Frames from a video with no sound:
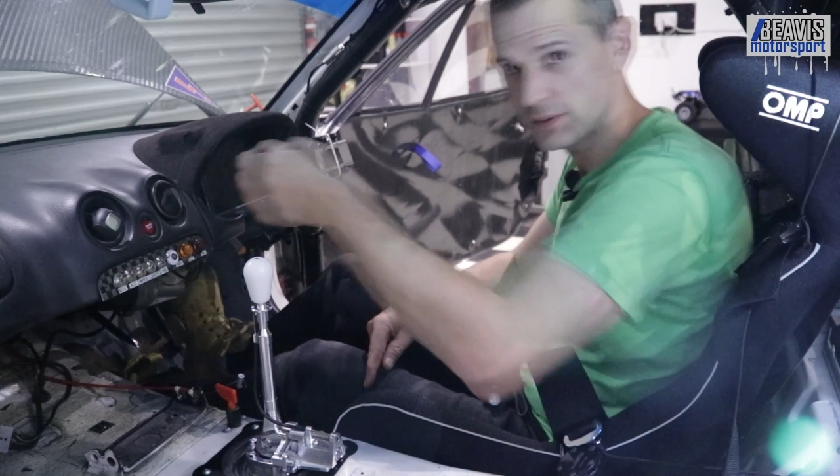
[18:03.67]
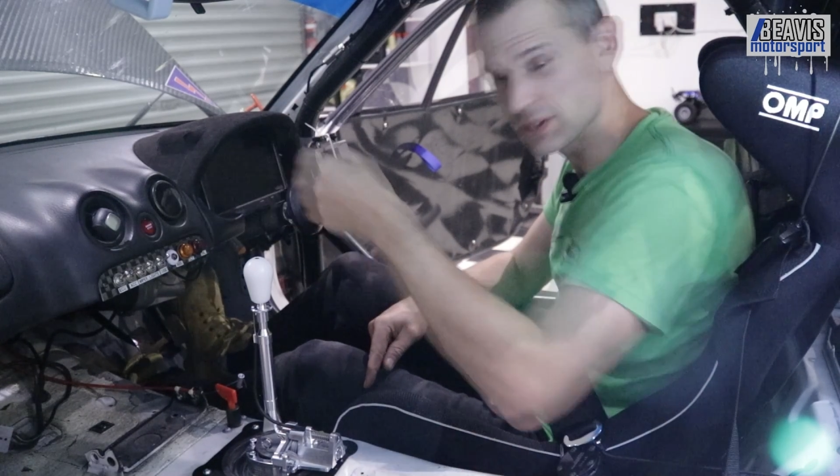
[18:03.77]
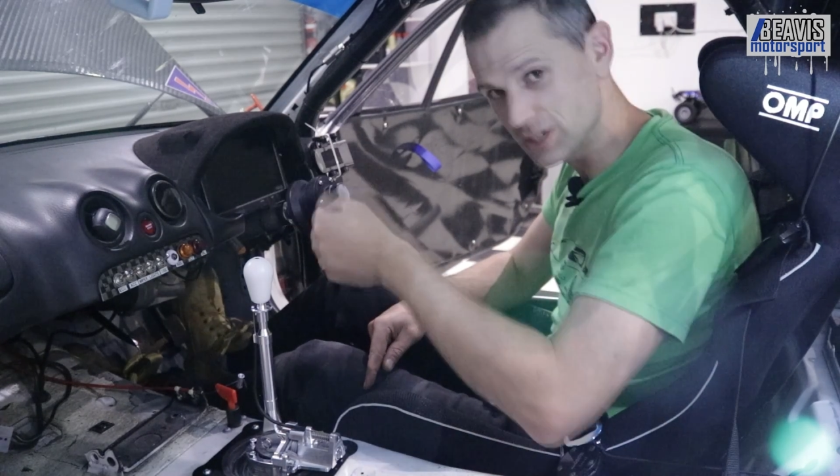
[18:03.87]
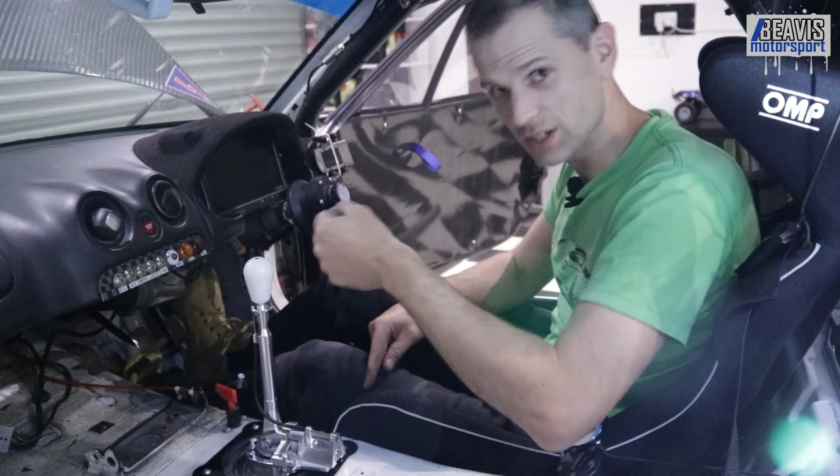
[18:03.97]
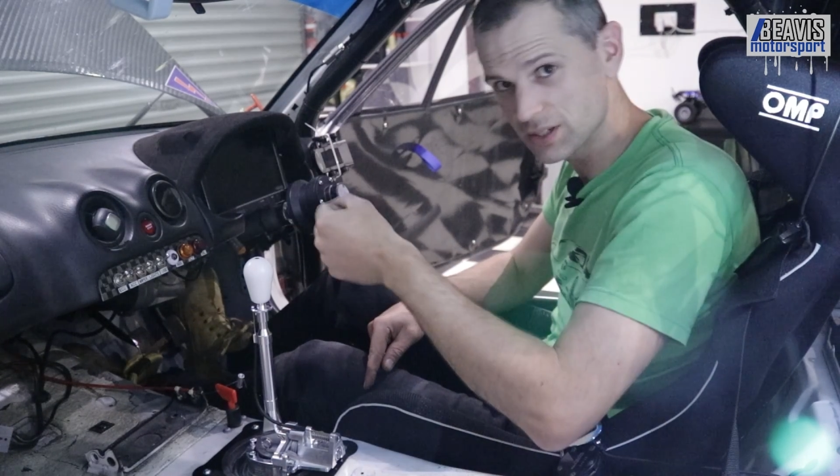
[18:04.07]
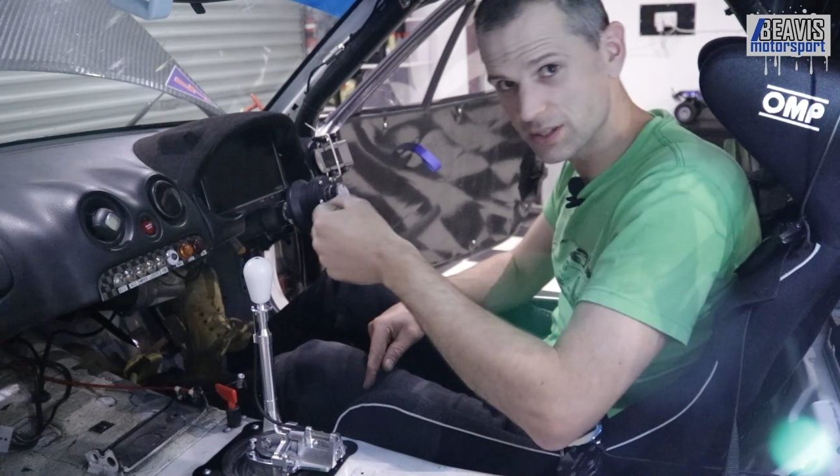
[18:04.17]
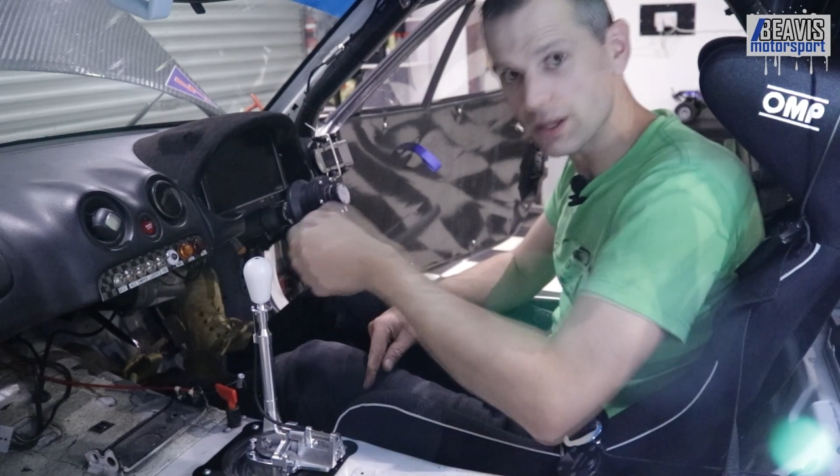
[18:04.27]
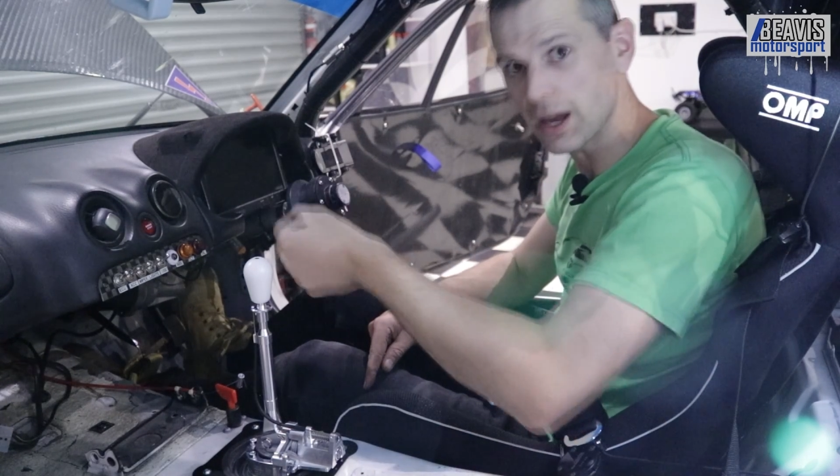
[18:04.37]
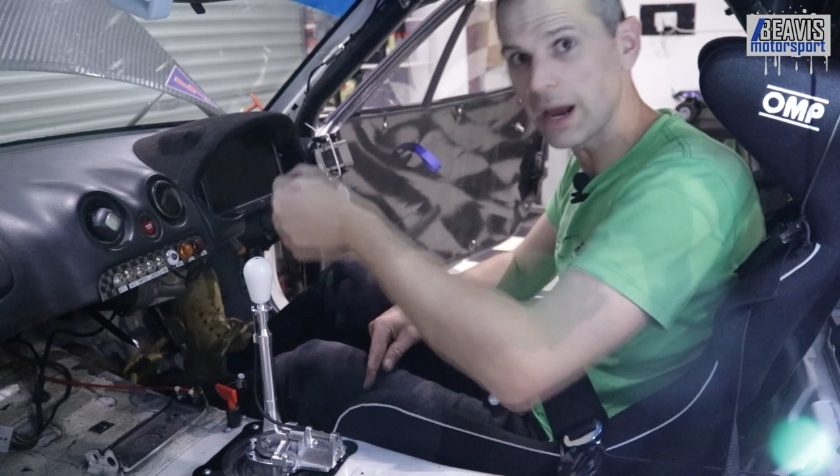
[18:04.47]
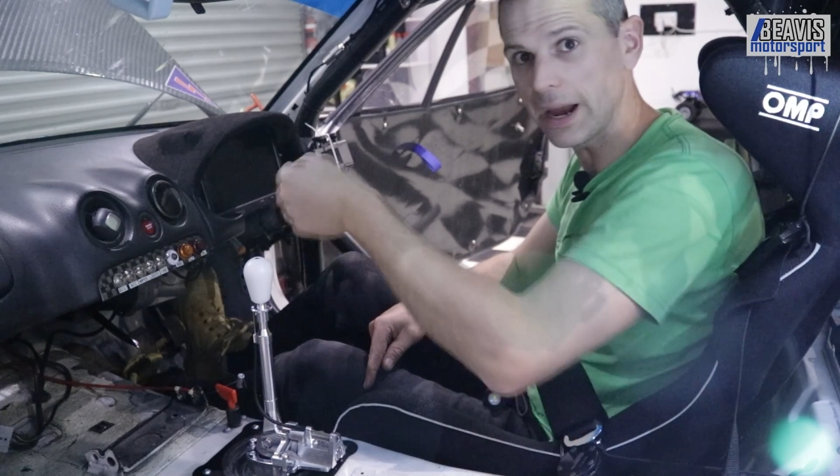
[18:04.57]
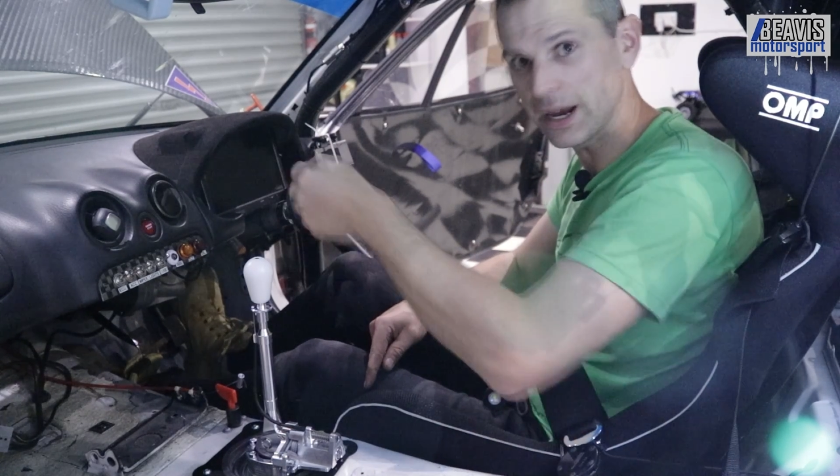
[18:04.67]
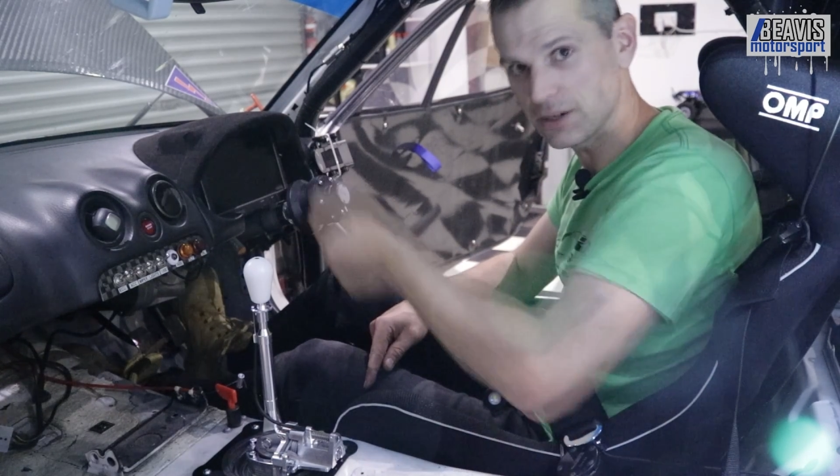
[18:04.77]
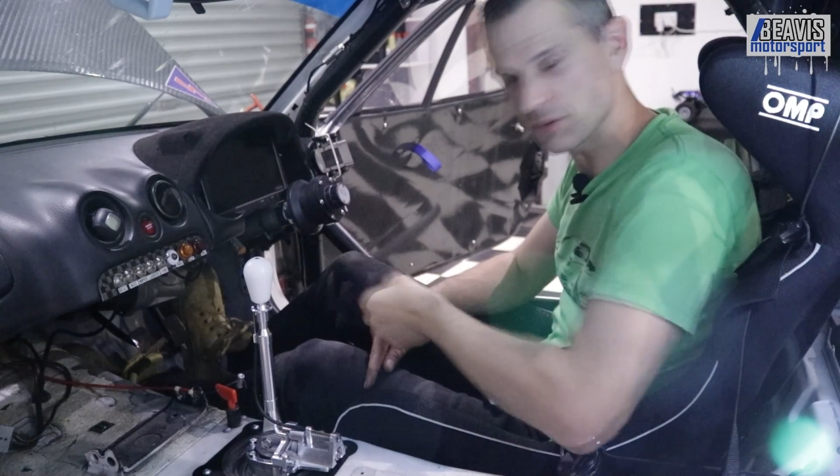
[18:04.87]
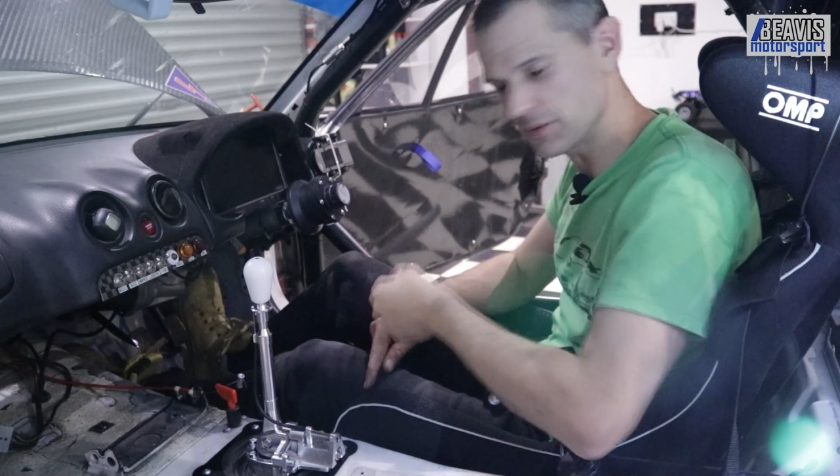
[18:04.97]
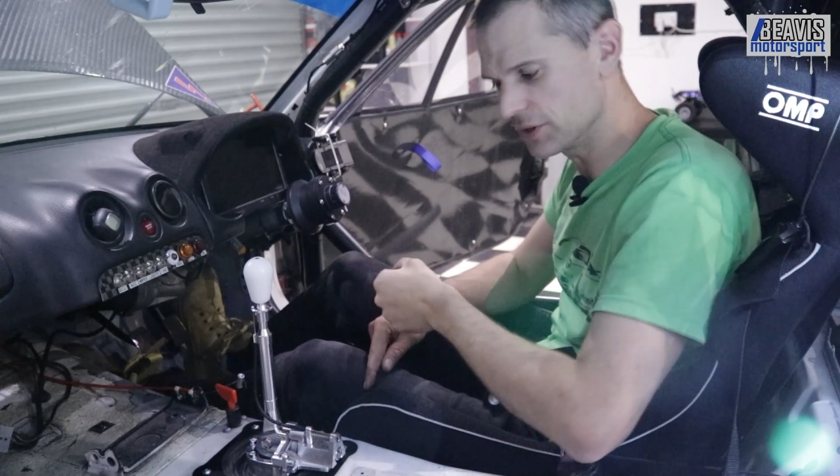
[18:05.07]
and 6th,
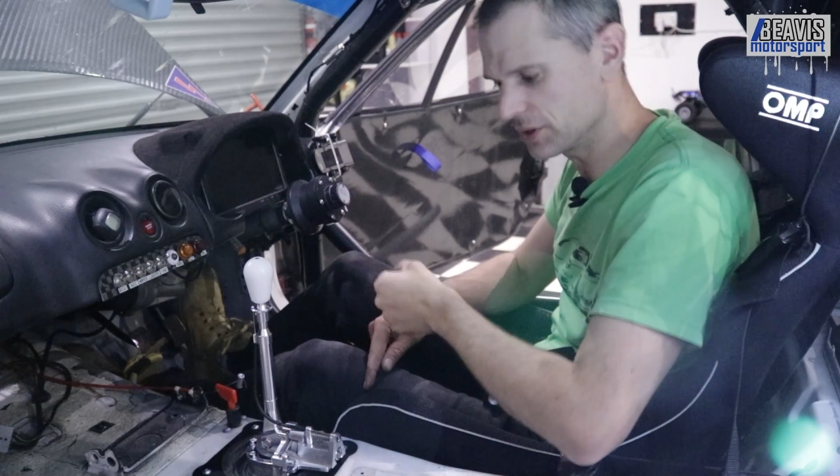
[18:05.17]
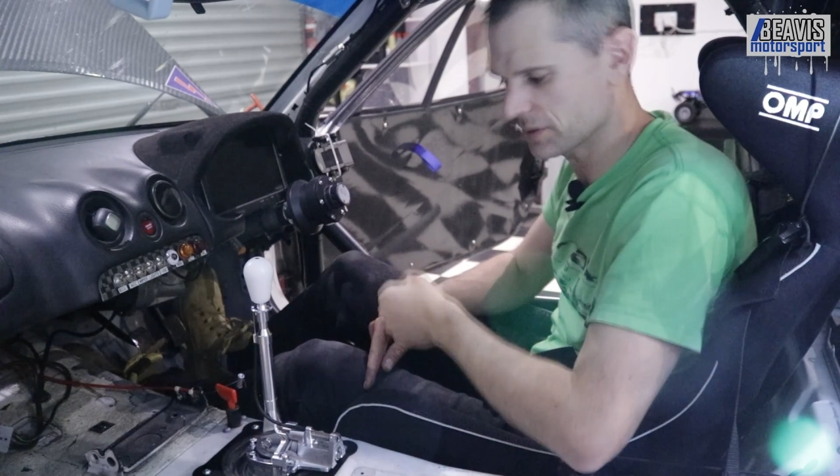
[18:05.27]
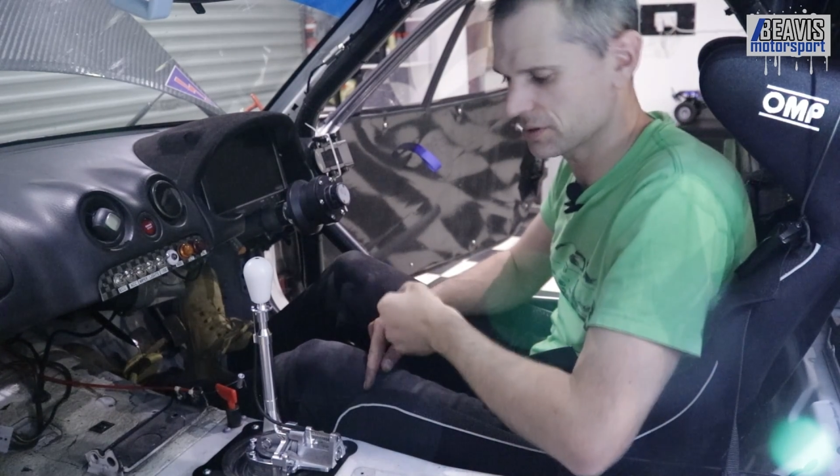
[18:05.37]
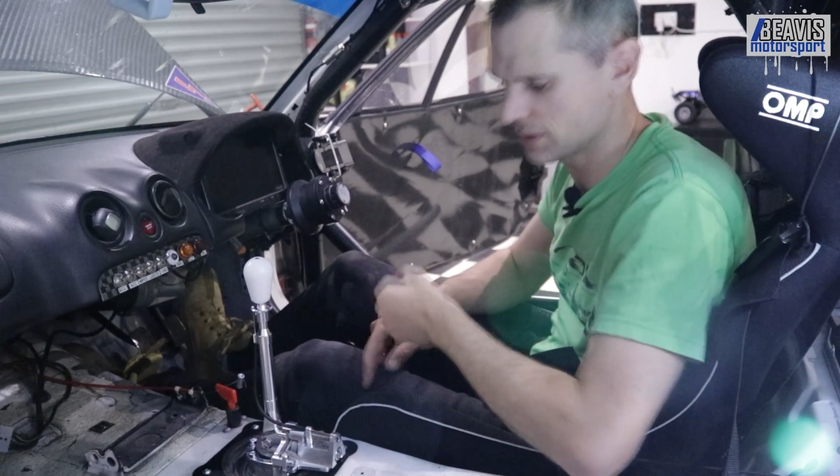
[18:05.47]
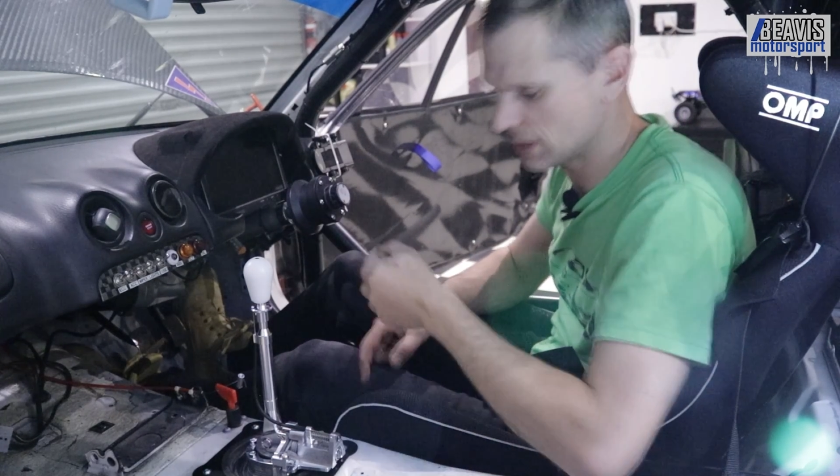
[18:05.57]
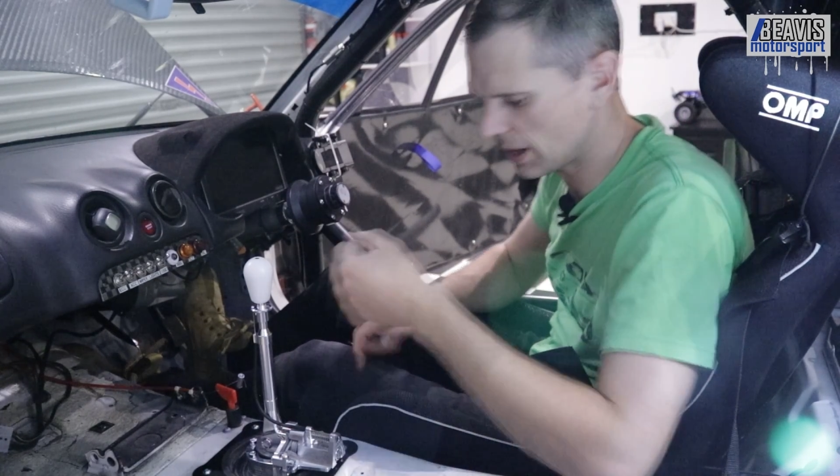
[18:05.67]
and reverse.